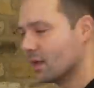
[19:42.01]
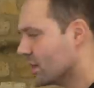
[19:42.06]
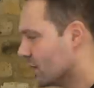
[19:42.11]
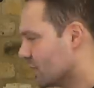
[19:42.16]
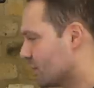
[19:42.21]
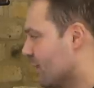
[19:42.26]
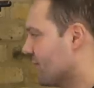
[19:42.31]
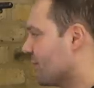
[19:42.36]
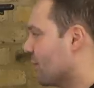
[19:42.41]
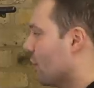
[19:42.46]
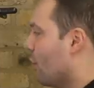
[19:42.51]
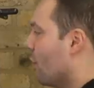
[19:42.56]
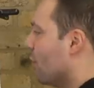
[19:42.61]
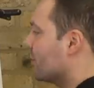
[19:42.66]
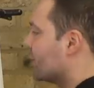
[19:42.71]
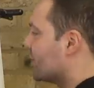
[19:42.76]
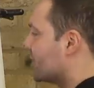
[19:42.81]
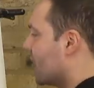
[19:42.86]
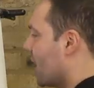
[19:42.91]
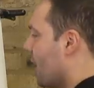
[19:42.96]
So we have a
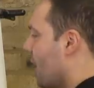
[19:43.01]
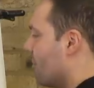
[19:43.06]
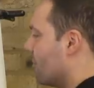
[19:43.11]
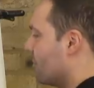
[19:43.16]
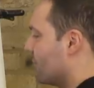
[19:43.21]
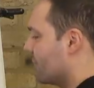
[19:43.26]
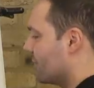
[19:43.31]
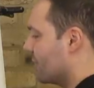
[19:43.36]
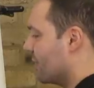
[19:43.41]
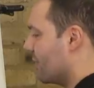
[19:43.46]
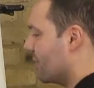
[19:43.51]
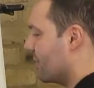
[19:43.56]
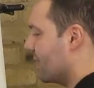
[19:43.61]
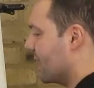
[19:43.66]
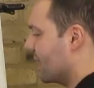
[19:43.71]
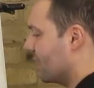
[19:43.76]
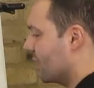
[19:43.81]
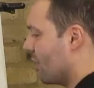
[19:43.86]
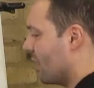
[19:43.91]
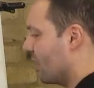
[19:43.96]
long term
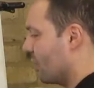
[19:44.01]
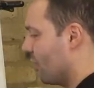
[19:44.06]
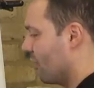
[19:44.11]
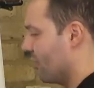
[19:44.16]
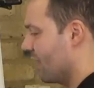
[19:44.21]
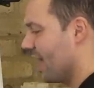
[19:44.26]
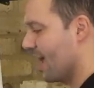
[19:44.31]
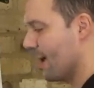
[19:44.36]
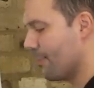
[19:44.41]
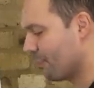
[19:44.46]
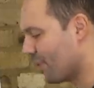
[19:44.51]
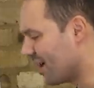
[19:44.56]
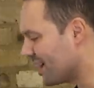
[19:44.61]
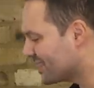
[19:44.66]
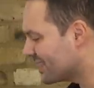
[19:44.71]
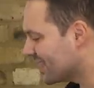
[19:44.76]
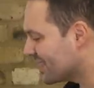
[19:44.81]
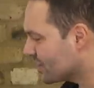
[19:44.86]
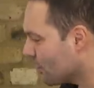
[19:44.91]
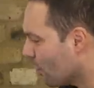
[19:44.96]
thing going on there.
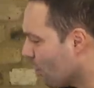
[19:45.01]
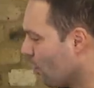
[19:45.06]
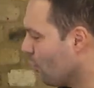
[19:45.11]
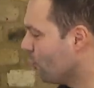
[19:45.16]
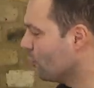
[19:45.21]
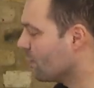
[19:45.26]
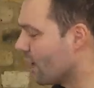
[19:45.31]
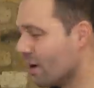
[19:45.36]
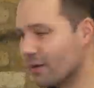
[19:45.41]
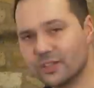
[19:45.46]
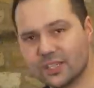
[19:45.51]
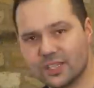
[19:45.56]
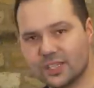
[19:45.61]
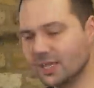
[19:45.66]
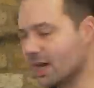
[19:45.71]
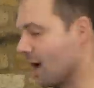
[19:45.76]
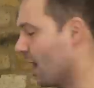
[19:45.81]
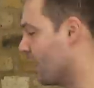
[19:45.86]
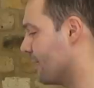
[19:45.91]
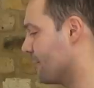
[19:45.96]
Brexit is almost
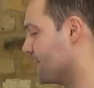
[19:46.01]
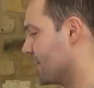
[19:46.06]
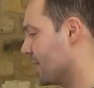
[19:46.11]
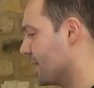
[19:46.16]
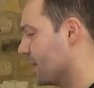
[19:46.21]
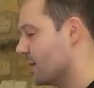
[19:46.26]
done.